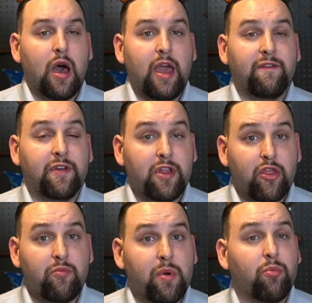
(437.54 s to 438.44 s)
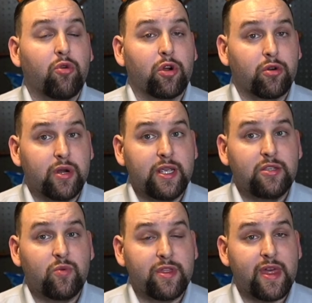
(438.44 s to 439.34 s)
If another member
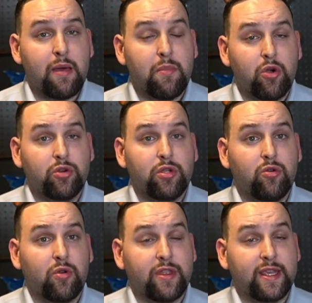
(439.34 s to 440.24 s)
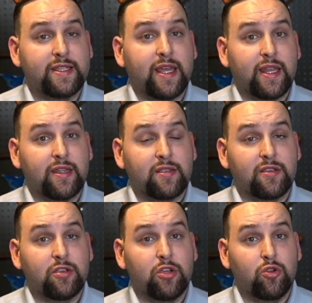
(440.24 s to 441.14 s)
agrees with that motion or thinks that it's